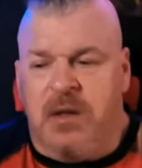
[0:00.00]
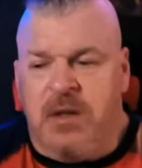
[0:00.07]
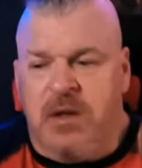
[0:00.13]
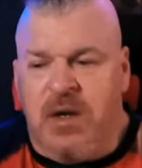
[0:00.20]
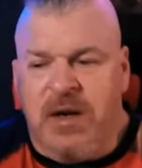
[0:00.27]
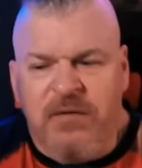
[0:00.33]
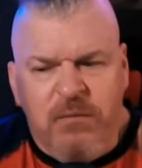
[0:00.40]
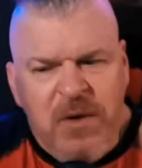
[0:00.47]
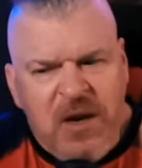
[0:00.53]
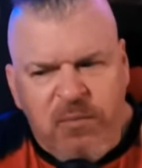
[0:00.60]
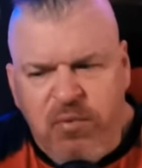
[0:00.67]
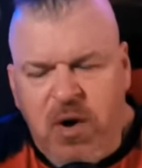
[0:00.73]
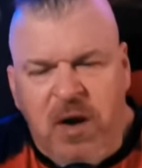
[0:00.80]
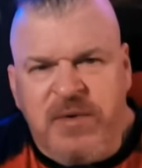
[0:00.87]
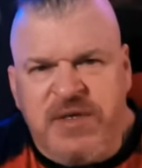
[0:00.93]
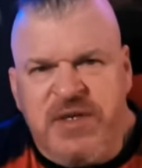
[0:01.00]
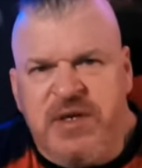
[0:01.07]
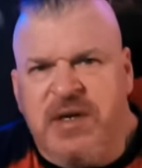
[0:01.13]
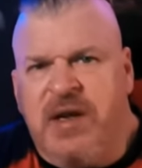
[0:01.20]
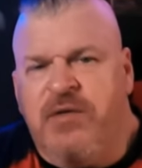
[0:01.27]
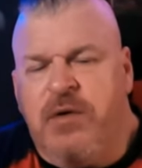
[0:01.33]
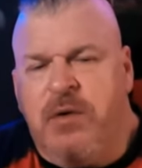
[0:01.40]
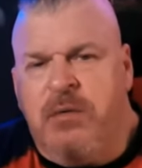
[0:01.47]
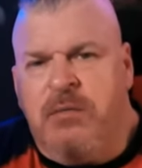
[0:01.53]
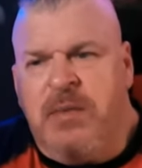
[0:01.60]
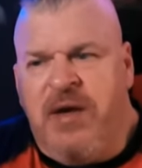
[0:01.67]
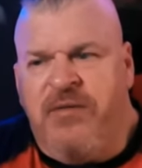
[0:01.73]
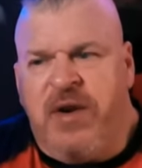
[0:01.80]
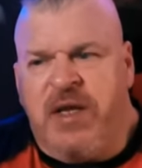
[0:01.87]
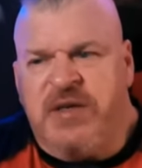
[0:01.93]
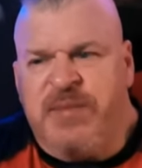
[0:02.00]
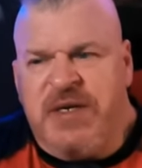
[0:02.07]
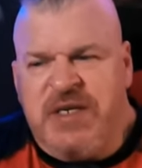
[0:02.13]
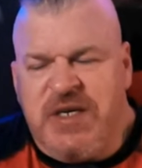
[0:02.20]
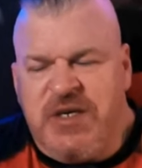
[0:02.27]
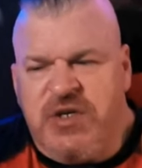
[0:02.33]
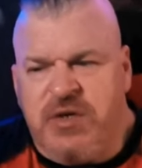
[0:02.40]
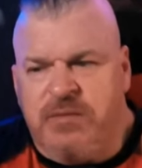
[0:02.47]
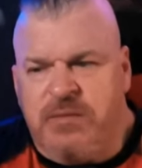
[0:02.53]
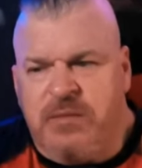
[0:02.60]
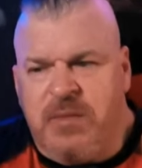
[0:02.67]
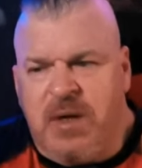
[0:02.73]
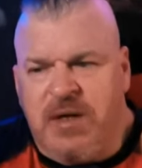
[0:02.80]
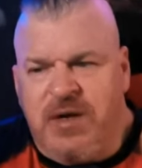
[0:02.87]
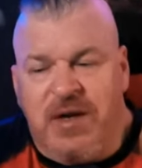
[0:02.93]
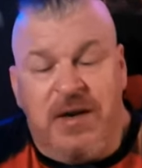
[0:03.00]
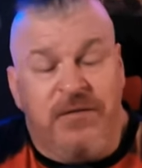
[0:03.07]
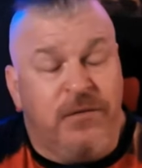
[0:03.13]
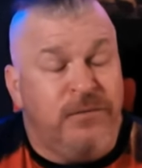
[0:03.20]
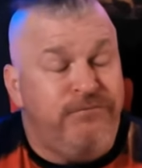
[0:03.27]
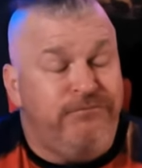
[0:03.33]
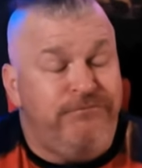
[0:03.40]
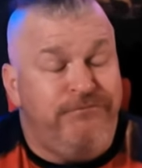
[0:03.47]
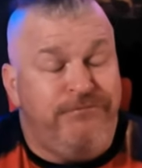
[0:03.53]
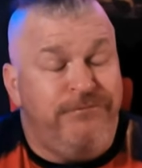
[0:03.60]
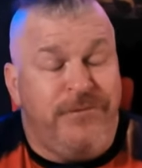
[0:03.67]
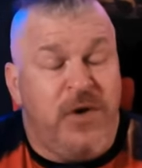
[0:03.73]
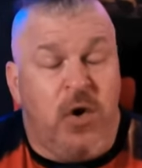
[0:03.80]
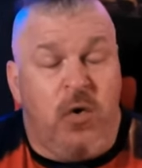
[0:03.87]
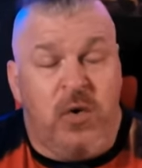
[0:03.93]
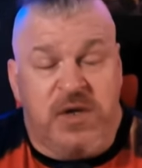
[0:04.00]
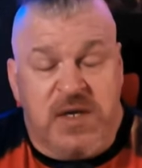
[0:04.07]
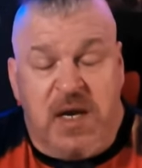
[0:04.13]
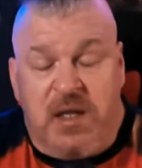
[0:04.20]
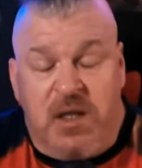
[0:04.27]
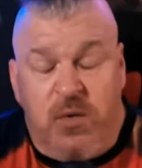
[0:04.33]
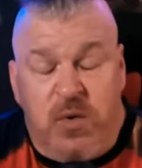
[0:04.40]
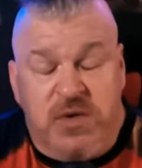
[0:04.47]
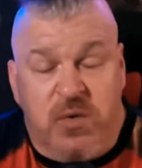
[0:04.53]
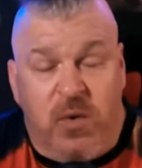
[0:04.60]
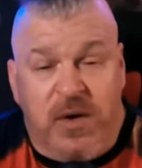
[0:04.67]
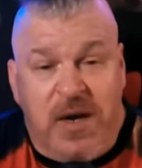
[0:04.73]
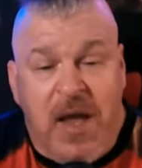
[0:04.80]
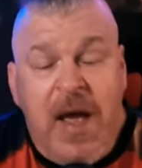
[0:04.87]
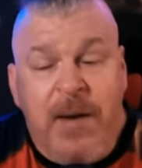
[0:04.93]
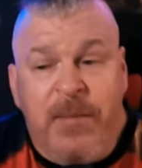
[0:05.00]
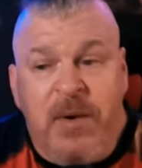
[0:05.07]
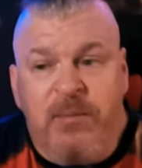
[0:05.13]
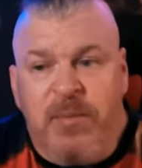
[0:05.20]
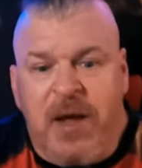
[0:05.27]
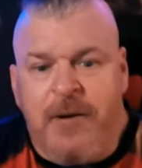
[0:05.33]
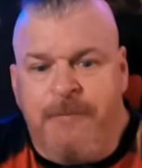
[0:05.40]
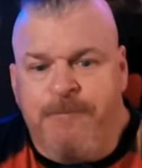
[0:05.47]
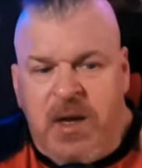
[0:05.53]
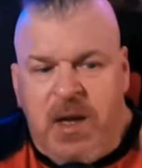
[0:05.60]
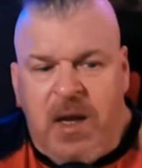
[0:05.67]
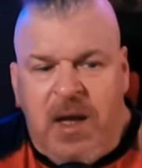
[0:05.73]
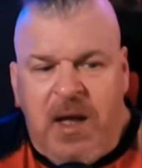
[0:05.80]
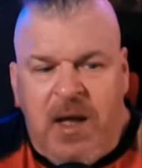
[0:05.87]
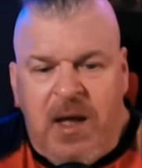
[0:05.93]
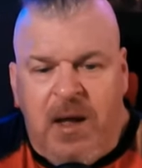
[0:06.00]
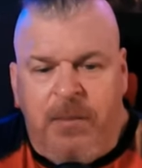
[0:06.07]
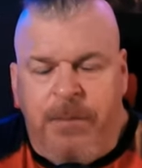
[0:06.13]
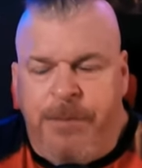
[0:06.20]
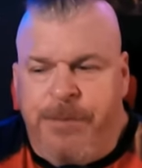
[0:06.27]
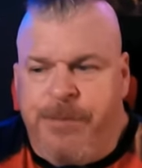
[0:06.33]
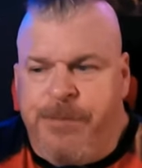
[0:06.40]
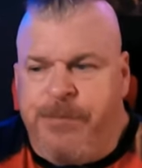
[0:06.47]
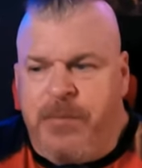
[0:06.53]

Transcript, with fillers: you can never make a promise, you can never have an expectation, you can never know exactly what's going to happen, but um,